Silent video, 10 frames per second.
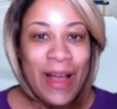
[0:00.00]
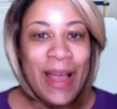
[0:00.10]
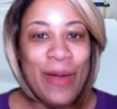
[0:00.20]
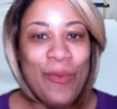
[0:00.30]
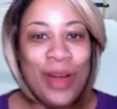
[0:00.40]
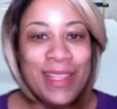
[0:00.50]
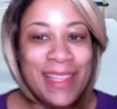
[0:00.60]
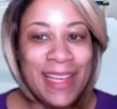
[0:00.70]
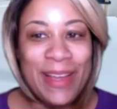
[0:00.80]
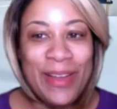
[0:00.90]
And one
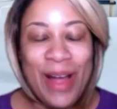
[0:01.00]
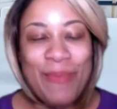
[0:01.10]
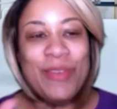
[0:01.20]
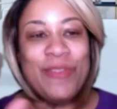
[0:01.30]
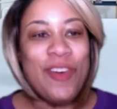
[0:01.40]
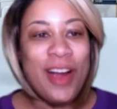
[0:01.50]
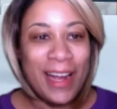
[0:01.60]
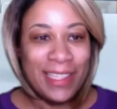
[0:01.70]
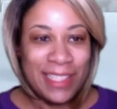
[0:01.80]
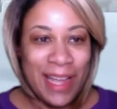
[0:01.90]
thing, before
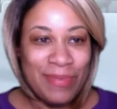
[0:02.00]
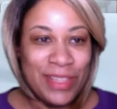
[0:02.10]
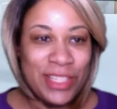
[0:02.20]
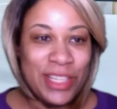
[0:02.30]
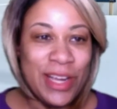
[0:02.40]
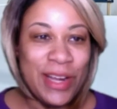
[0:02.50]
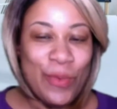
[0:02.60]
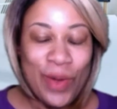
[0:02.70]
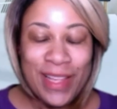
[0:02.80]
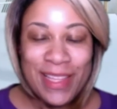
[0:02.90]
I stop to share,
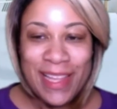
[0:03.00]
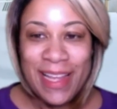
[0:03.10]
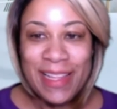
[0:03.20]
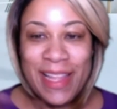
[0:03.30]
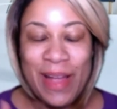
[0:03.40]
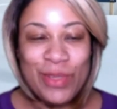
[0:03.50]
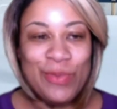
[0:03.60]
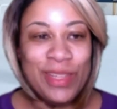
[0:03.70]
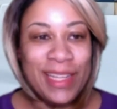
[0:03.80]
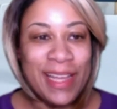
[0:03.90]
one thing that was
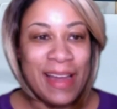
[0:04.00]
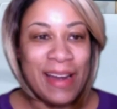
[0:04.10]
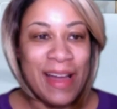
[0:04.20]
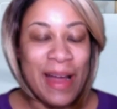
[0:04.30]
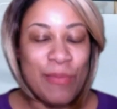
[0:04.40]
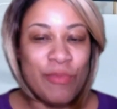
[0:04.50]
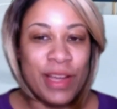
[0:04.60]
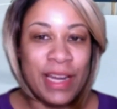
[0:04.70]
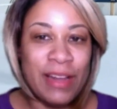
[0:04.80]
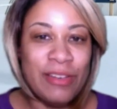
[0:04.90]
really kind of
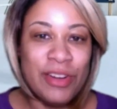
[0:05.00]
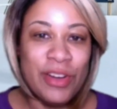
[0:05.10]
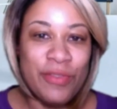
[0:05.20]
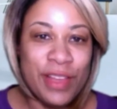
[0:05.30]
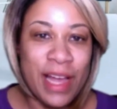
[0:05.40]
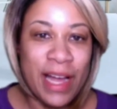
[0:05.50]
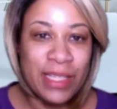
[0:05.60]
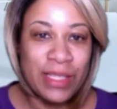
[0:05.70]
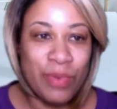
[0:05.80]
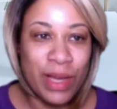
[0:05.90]
heartbreaking, I don't know if you
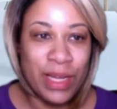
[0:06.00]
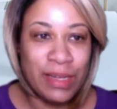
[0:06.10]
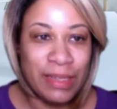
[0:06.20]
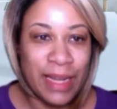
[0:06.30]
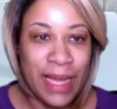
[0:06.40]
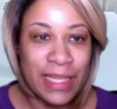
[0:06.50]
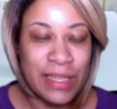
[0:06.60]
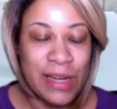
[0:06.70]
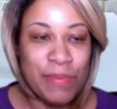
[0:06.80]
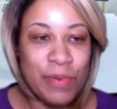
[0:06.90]
guys read in the last
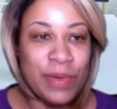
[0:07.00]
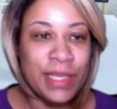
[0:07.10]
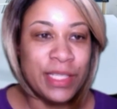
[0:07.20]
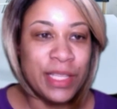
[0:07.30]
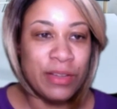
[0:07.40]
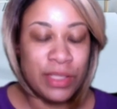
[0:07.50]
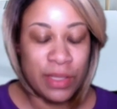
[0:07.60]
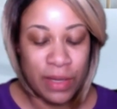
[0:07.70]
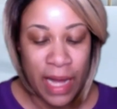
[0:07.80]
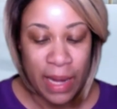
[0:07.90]
couple of weeks, there's
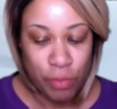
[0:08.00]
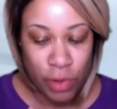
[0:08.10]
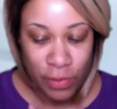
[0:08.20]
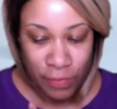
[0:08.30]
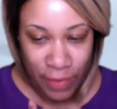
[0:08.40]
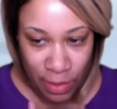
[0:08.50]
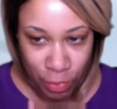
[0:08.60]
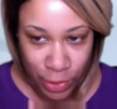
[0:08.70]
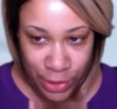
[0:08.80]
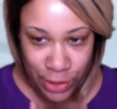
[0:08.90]
a high profile
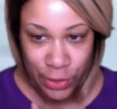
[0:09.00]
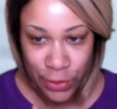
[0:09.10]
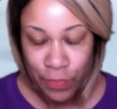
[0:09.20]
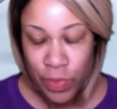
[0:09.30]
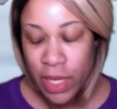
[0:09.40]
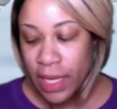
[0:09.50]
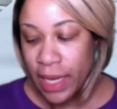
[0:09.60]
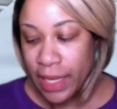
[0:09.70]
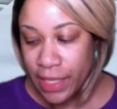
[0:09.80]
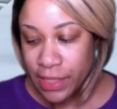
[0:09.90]
preacher,
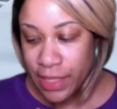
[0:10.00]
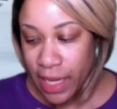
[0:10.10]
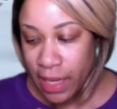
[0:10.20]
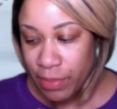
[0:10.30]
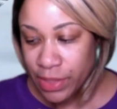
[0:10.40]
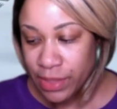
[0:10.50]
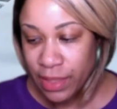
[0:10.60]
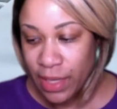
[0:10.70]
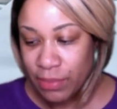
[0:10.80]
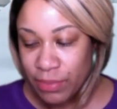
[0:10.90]
and his name is
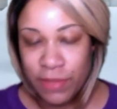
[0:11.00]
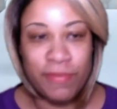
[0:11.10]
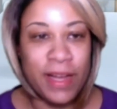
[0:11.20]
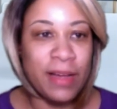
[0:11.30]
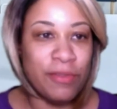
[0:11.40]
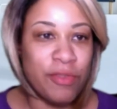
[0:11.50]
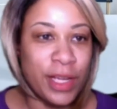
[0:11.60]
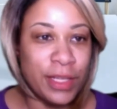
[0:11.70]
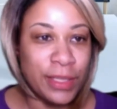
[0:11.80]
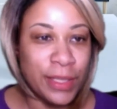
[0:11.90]
Devon
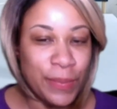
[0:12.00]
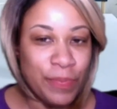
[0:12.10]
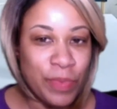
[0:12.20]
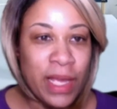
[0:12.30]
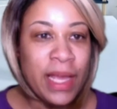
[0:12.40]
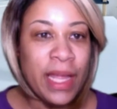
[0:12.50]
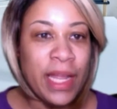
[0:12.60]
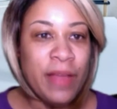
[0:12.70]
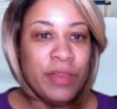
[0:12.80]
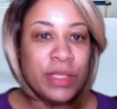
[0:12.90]
Franklin. And
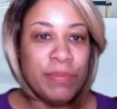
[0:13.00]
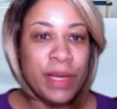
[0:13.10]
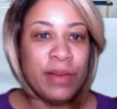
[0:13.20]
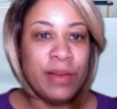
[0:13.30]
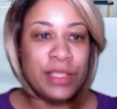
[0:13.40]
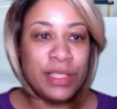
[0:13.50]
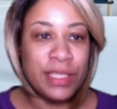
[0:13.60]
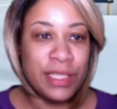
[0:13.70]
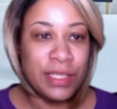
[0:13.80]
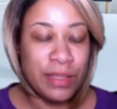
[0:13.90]
he was married to
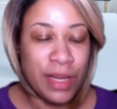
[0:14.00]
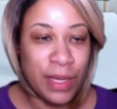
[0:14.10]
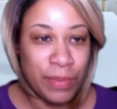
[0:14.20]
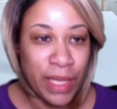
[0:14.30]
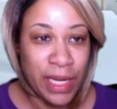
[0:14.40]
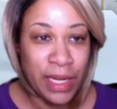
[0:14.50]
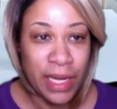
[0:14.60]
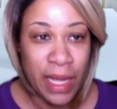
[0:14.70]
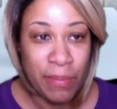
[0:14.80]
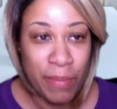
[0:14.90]
this lady
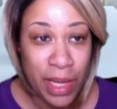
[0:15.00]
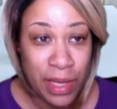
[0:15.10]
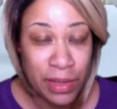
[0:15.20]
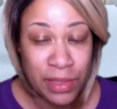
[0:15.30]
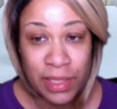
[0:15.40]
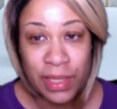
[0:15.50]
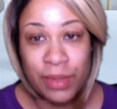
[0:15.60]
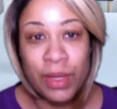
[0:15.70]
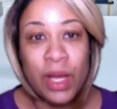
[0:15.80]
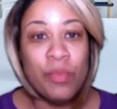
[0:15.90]
named Megan Good.
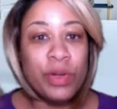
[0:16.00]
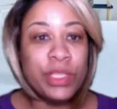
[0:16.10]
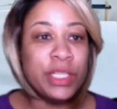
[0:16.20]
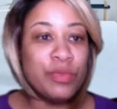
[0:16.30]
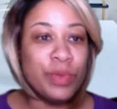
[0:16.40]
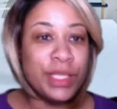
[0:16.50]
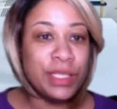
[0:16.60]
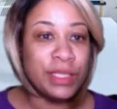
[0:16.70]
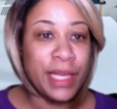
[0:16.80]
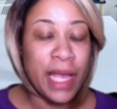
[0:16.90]
What just
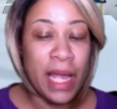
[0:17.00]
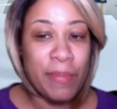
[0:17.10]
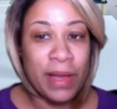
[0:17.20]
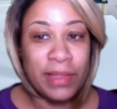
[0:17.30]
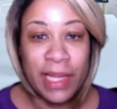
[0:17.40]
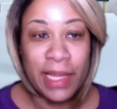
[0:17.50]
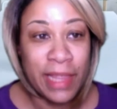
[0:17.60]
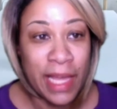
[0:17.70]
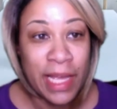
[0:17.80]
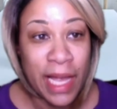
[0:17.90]
recently came out,
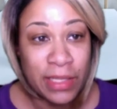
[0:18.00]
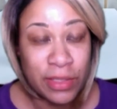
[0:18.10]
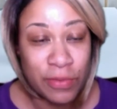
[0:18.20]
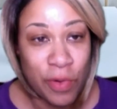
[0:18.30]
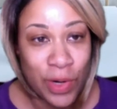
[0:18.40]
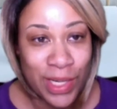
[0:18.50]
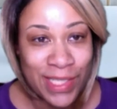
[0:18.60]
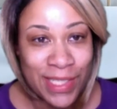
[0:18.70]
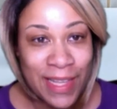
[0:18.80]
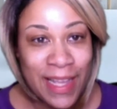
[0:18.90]
they got divorced.